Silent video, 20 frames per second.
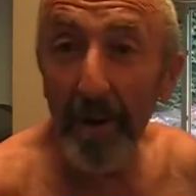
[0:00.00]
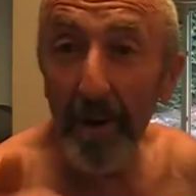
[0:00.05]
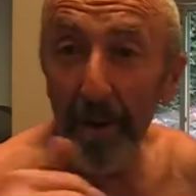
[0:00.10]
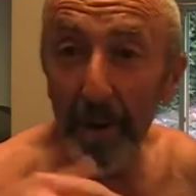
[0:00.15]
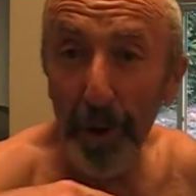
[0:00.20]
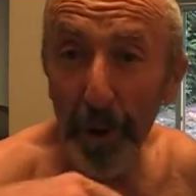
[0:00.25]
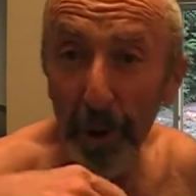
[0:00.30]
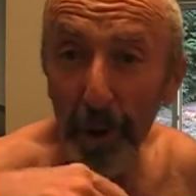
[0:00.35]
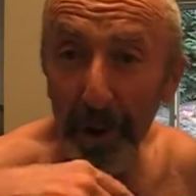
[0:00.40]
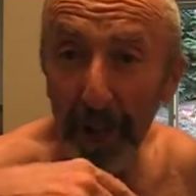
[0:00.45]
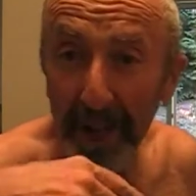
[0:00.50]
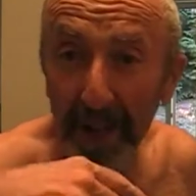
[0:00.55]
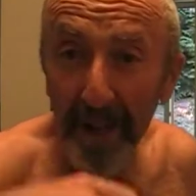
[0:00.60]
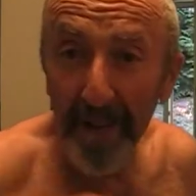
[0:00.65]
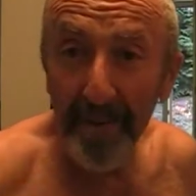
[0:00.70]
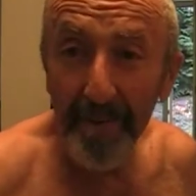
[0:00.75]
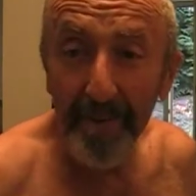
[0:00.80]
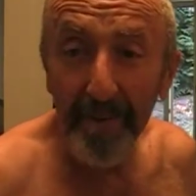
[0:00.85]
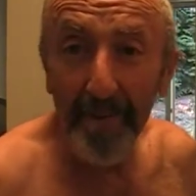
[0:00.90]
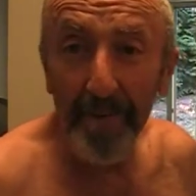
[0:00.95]
Tuesday,
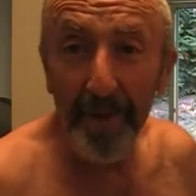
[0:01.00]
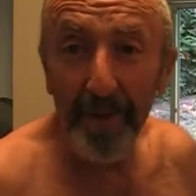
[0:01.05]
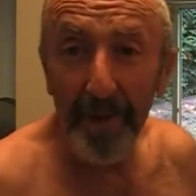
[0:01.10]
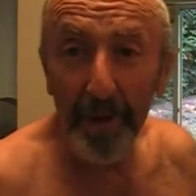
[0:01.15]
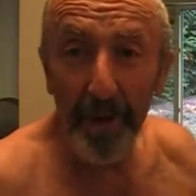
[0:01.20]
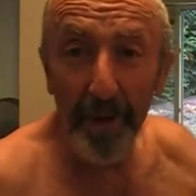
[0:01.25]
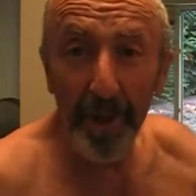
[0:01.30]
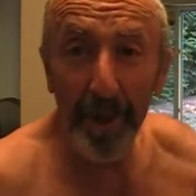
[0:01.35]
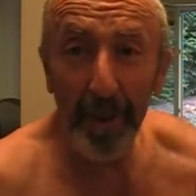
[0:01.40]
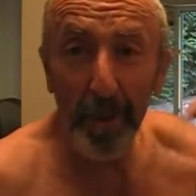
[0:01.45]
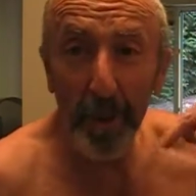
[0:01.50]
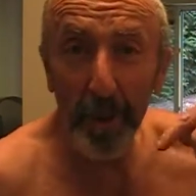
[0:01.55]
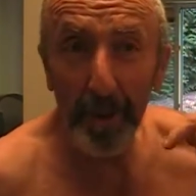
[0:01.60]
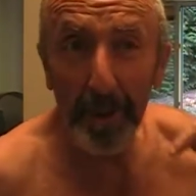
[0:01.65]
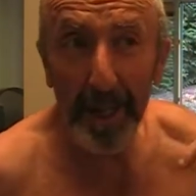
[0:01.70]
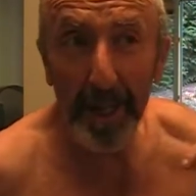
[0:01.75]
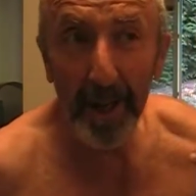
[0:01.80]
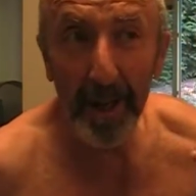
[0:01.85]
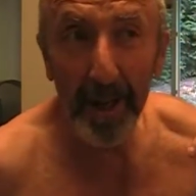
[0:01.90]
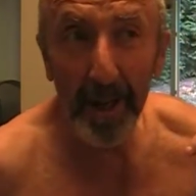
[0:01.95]
Tuesday will
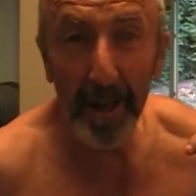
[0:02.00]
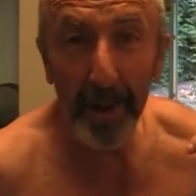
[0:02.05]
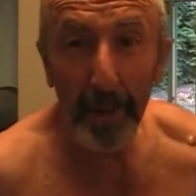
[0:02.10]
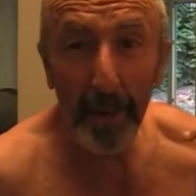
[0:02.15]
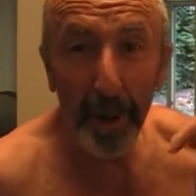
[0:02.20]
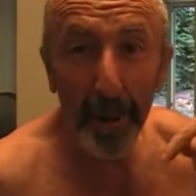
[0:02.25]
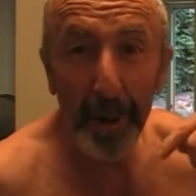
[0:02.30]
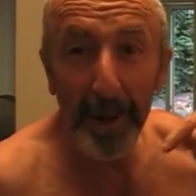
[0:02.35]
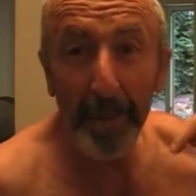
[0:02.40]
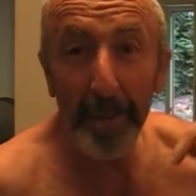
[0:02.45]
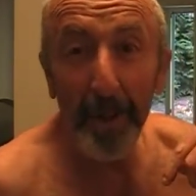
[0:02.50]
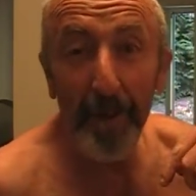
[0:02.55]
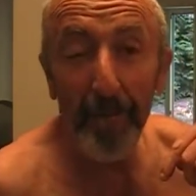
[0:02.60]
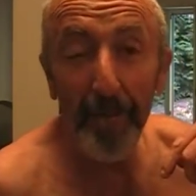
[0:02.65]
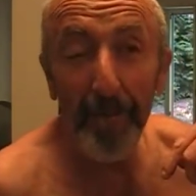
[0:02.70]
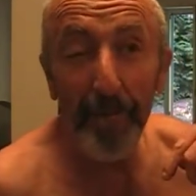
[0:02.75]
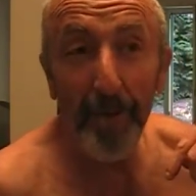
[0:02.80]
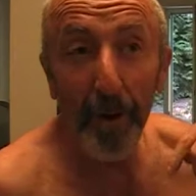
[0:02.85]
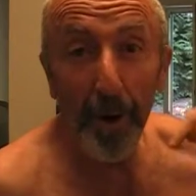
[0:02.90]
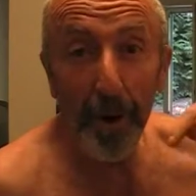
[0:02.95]
be probably about
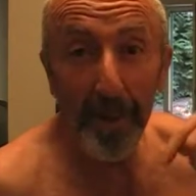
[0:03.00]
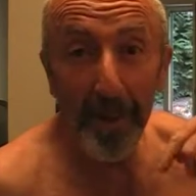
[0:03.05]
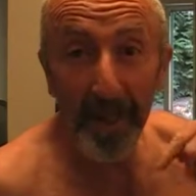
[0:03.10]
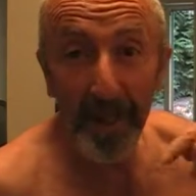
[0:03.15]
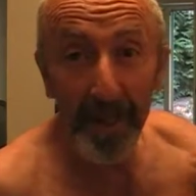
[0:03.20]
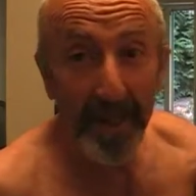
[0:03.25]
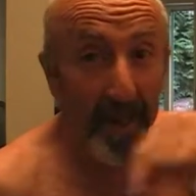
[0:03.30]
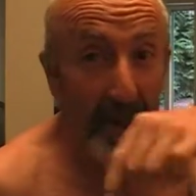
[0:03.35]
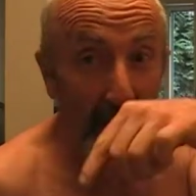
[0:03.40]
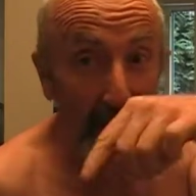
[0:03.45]
40 million. I'm